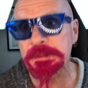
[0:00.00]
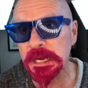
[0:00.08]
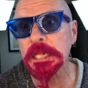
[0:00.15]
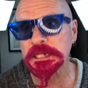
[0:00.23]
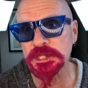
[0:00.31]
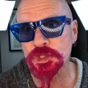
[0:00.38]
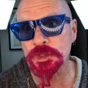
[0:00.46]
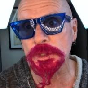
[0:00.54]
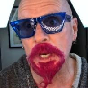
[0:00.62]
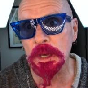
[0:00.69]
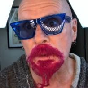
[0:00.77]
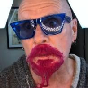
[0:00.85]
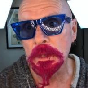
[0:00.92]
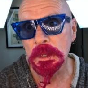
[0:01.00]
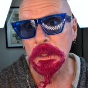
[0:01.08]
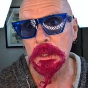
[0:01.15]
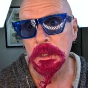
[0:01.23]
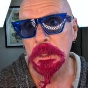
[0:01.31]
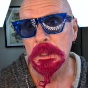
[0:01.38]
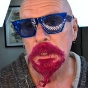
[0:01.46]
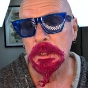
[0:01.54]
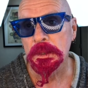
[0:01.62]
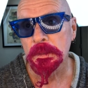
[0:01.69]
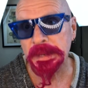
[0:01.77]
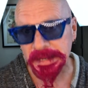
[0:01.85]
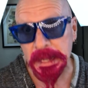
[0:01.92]
But I'll let you know
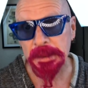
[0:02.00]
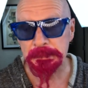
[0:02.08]
when I come